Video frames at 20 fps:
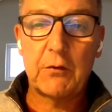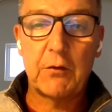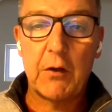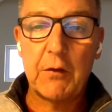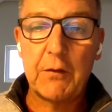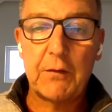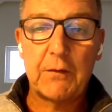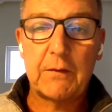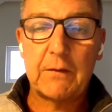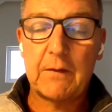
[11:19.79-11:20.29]

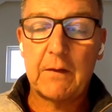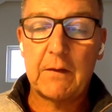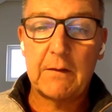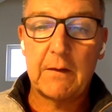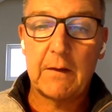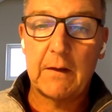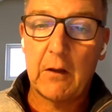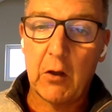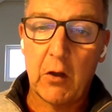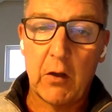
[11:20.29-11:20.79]

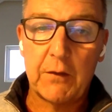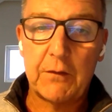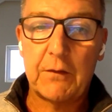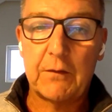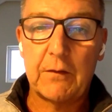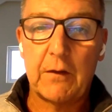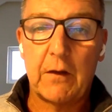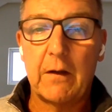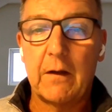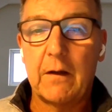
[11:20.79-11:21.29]
rose-tinted glasses
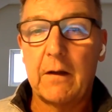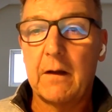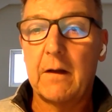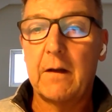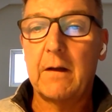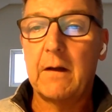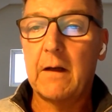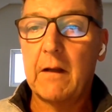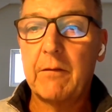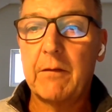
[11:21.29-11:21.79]
on and I
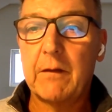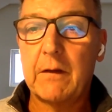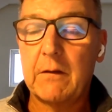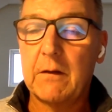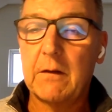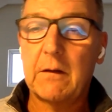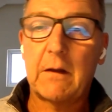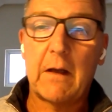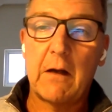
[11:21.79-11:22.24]
love the